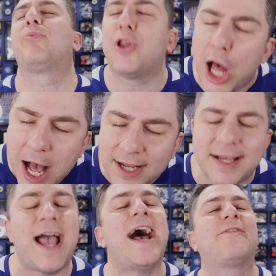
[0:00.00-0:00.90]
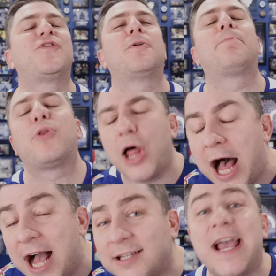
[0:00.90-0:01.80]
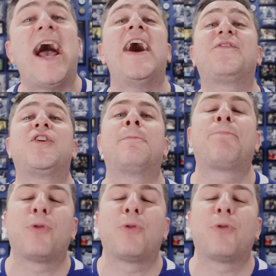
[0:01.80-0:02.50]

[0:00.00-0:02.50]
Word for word: block after block after